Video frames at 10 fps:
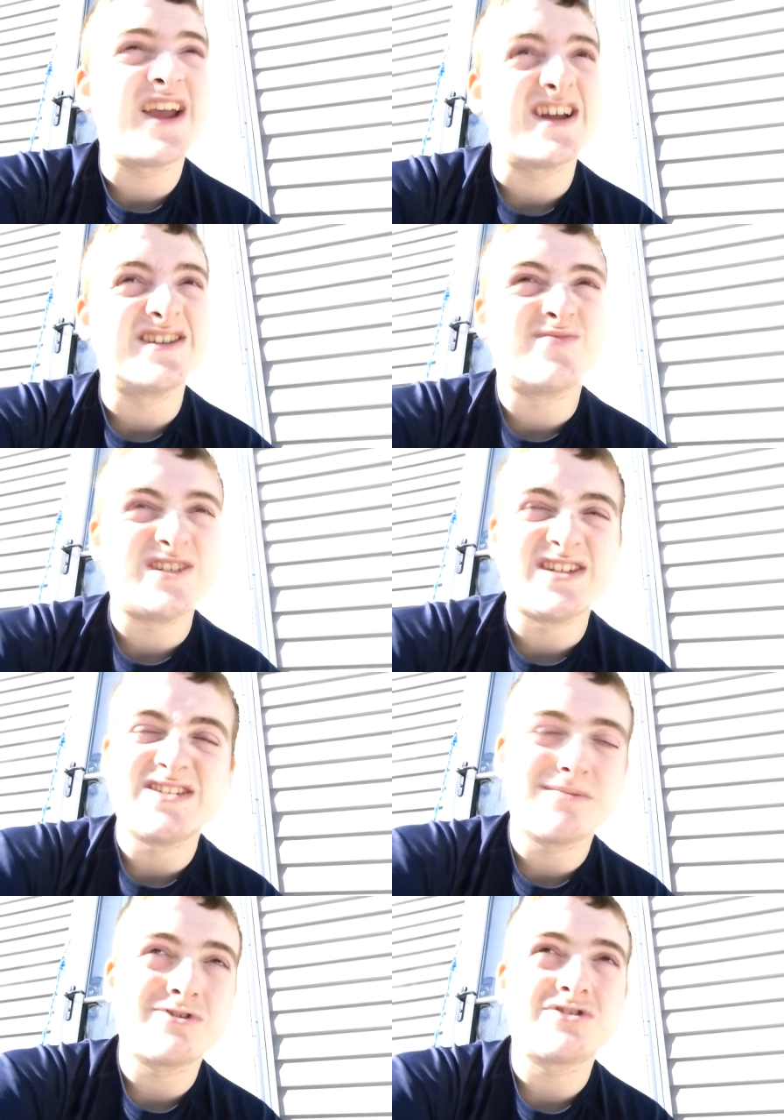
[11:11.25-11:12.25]
and we see
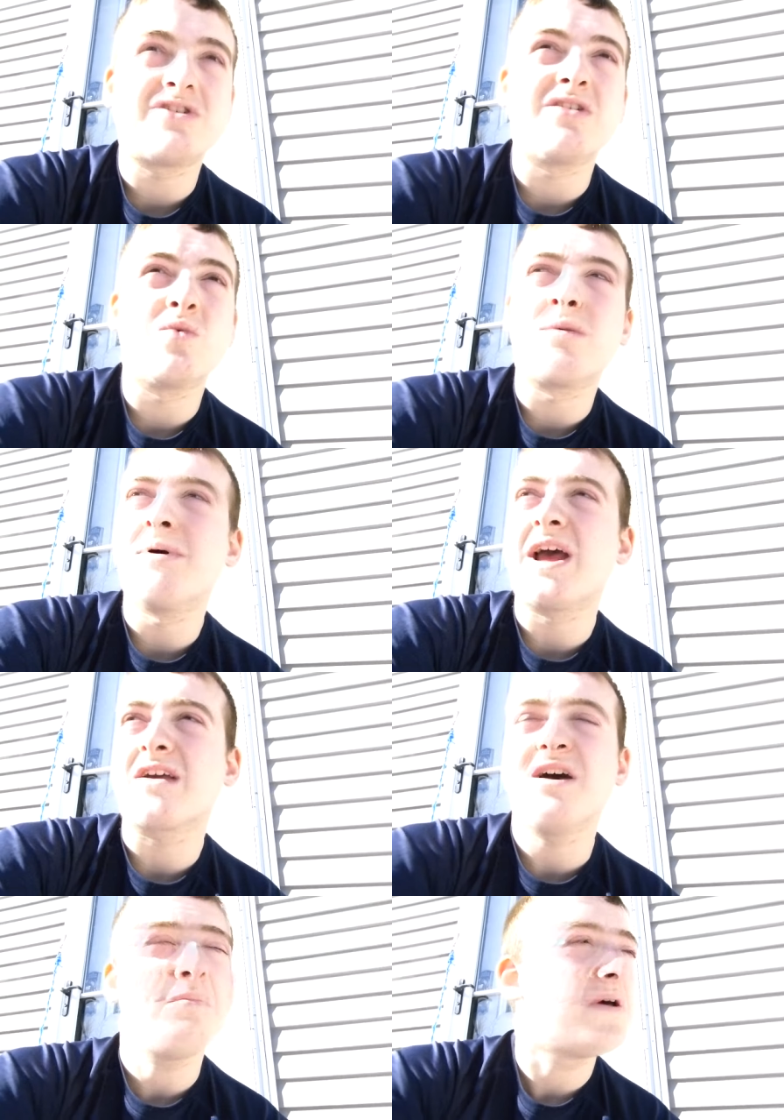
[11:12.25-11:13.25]
temperatures starting to warm
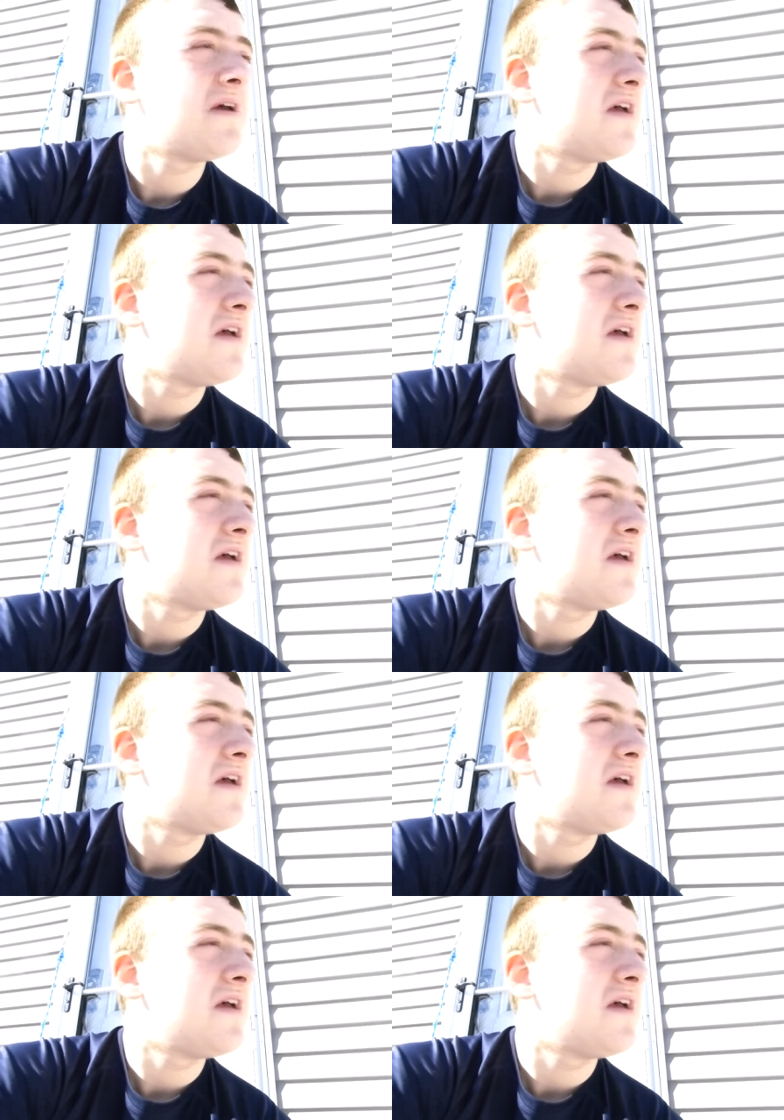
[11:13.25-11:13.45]
back up.